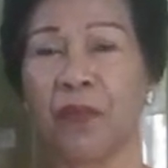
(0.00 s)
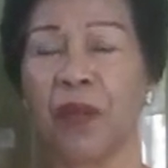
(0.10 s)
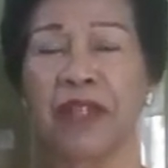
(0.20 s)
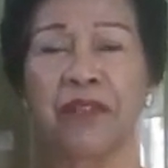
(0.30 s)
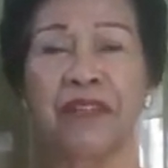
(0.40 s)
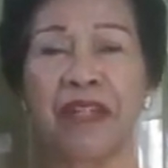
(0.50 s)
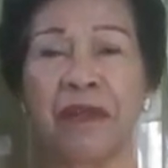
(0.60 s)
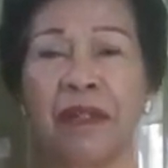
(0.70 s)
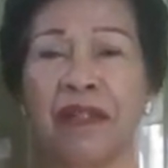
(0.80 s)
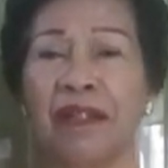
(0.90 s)
One of
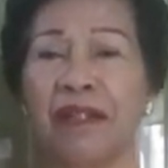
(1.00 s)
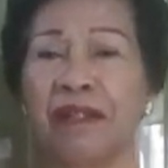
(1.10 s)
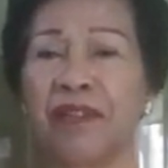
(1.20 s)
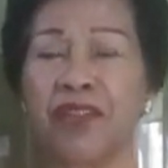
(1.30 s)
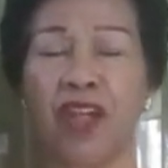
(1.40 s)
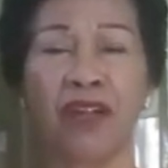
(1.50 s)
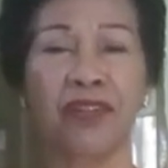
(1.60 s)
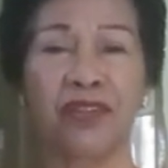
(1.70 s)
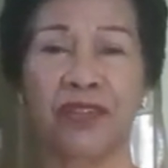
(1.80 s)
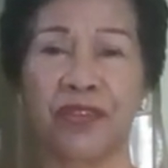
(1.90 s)
the
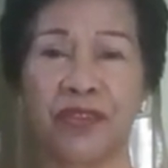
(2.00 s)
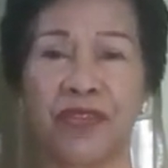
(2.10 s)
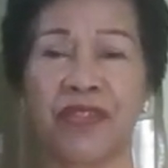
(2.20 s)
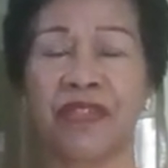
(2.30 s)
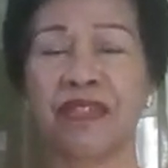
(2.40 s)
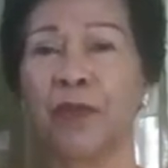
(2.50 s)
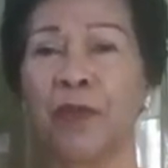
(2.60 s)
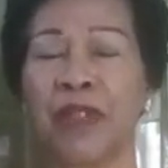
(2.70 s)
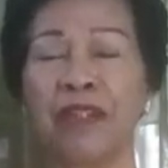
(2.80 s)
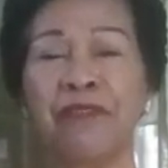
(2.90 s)
doctors
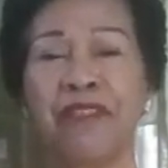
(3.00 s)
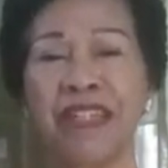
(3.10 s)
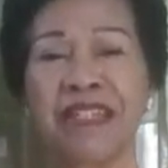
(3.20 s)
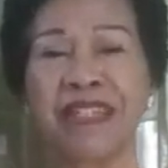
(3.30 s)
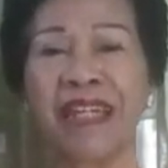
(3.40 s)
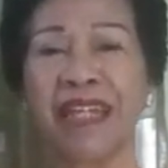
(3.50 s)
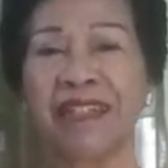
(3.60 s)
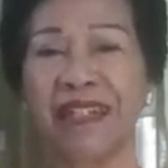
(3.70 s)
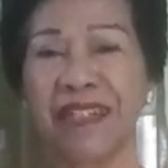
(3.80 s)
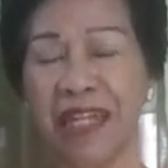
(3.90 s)
who
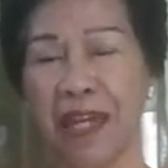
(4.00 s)
investigated